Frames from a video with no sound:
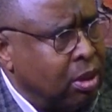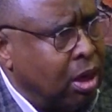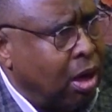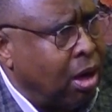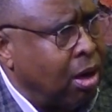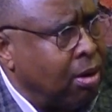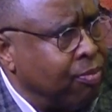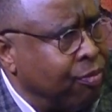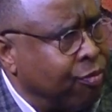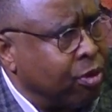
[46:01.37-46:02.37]

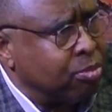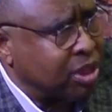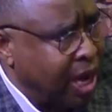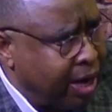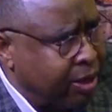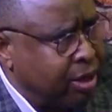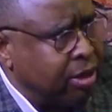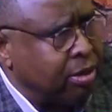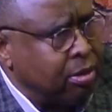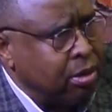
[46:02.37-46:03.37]
from
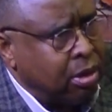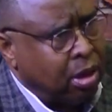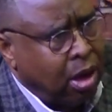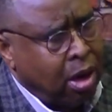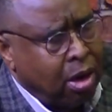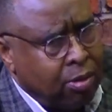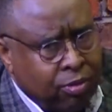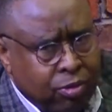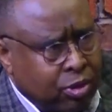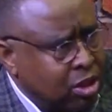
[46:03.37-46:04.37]
China,
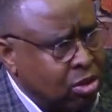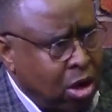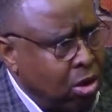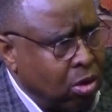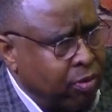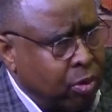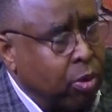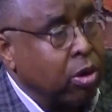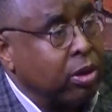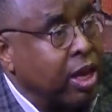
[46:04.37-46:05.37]
just all over the
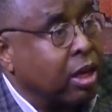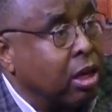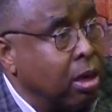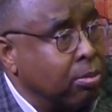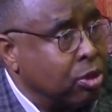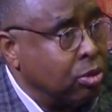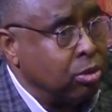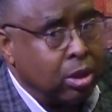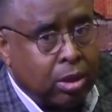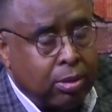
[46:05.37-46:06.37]
world that come
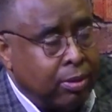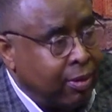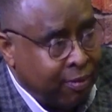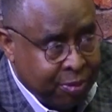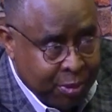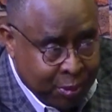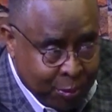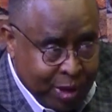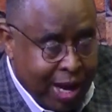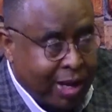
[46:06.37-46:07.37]
to
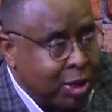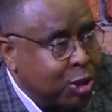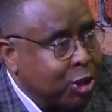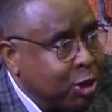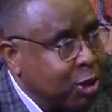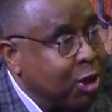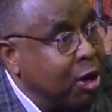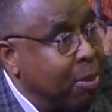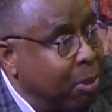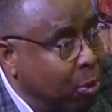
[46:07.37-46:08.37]
what I consider the
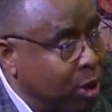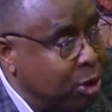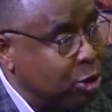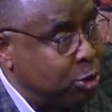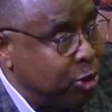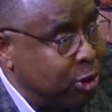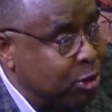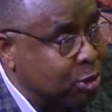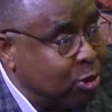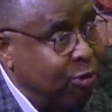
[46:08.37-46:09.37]
number one 2-year
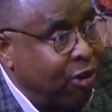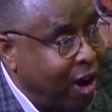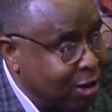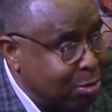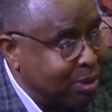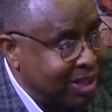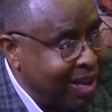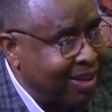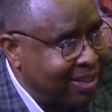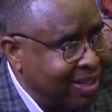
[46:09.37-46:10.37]
school for
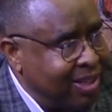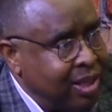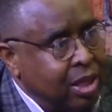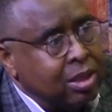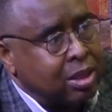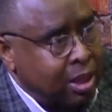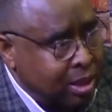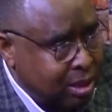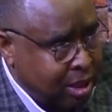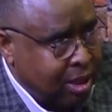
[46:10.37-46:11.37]
hospitality,
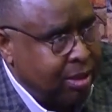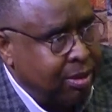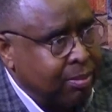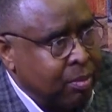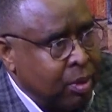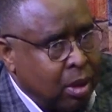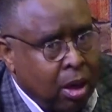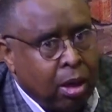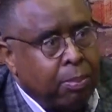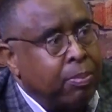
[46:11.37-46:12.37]
CSN.
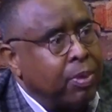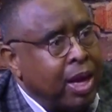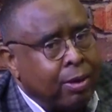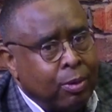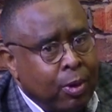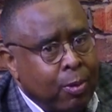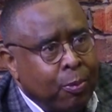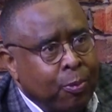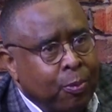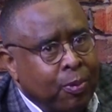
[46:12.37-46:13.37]

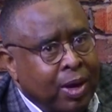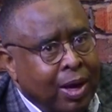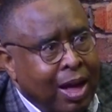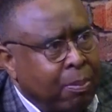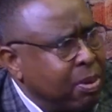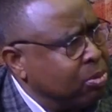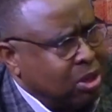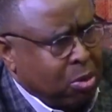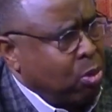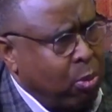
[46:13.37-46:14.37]
And a lot of people
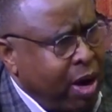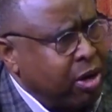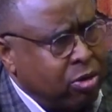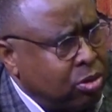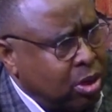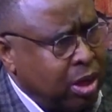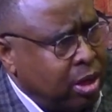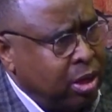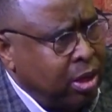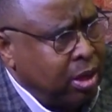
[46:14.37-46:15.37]
say, well, why do you
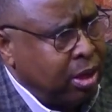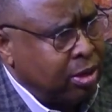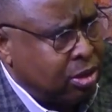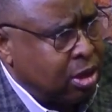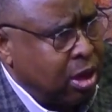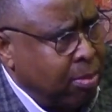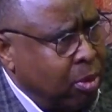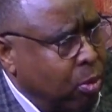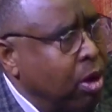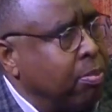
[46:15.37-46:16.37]
say it's the number
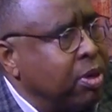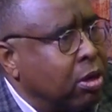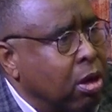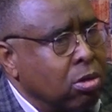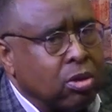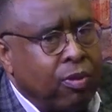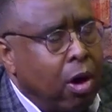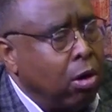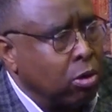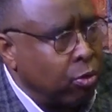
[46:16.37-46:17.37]
one? Because of
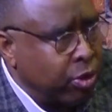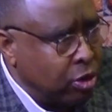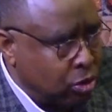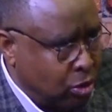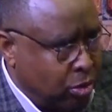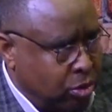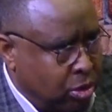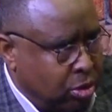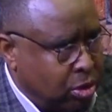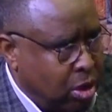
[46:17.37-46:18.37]
all the
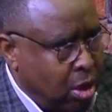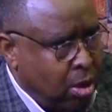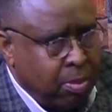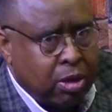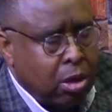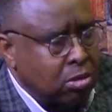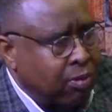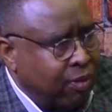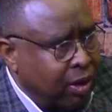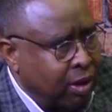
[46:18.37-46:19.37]
resources, because
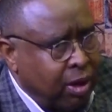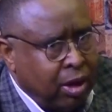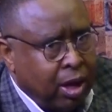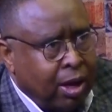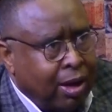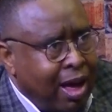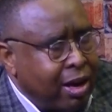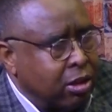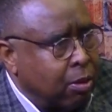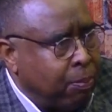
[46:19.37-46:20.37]
of a lot
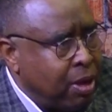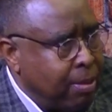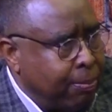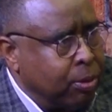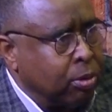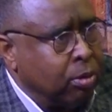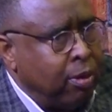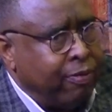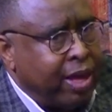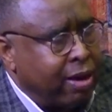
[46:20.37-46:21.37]
of the people
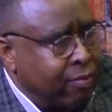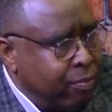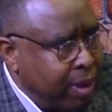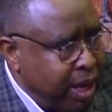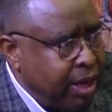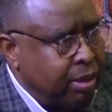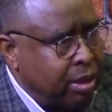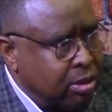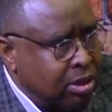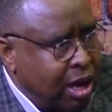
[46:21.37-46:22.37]
that have made
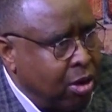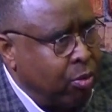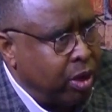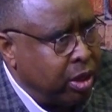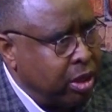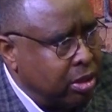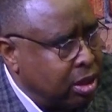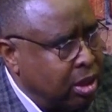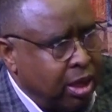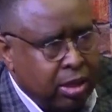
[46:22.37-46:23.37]
this town what it is
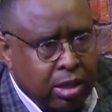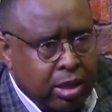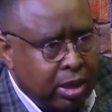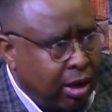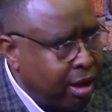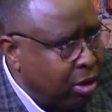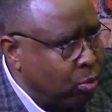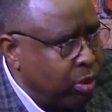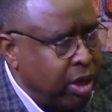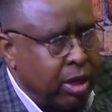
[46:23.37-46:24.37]
today, the Elaine
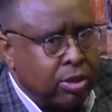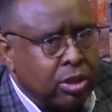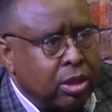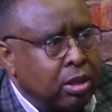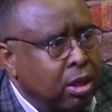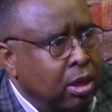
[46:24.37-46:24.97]
Wynns and